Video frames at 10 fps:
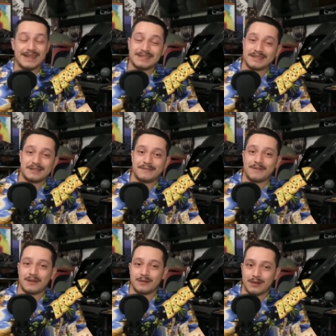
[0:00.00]
instantly
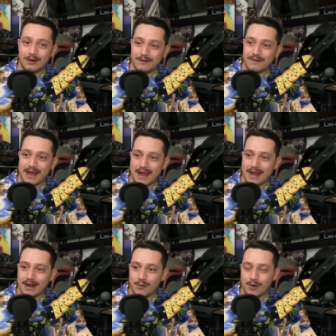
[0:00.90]
fell in love
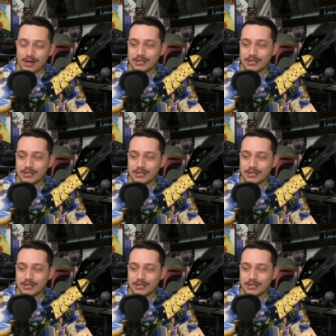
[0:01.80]
and I wanted